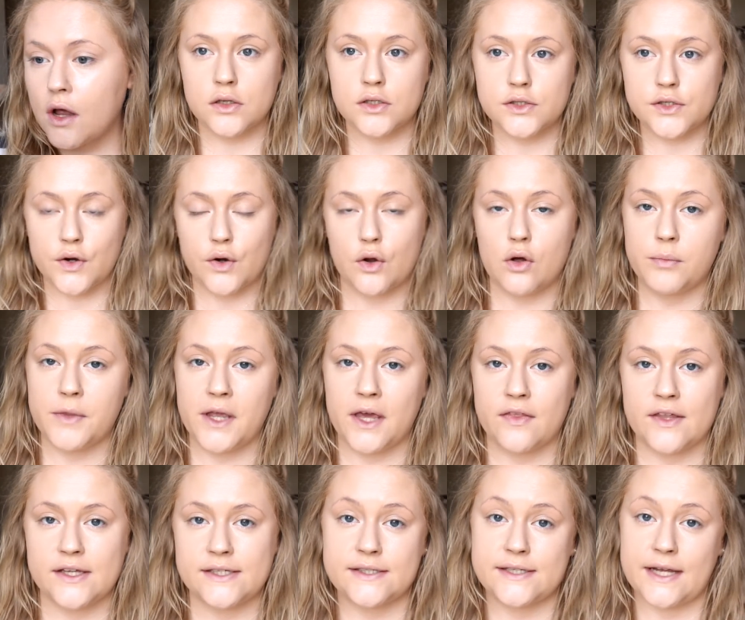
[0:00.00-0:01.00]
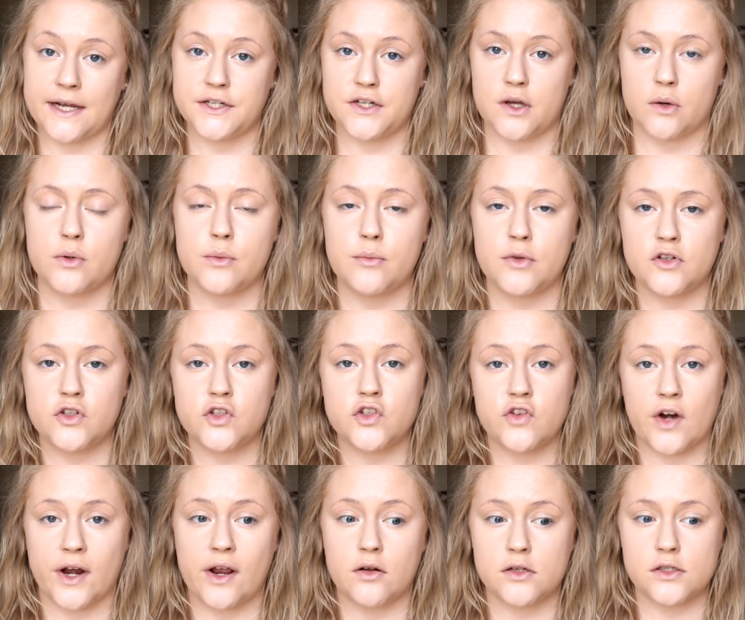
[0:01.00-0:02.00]
So normally at this stage I would move
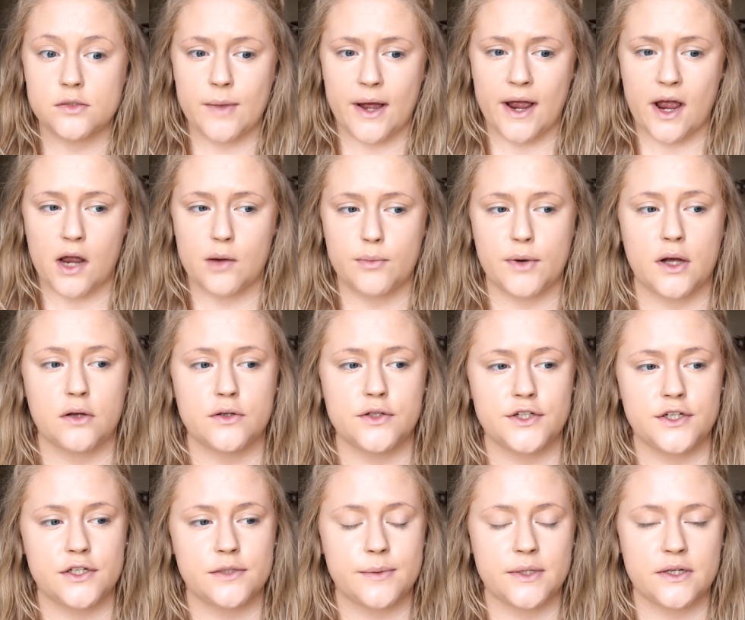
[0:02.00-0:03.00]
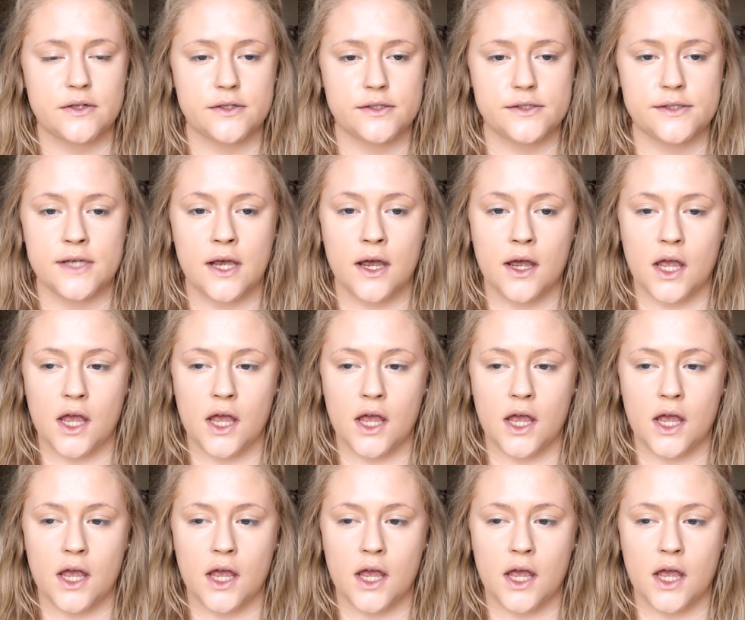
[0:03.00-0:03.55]
straight onto my eyebrows just because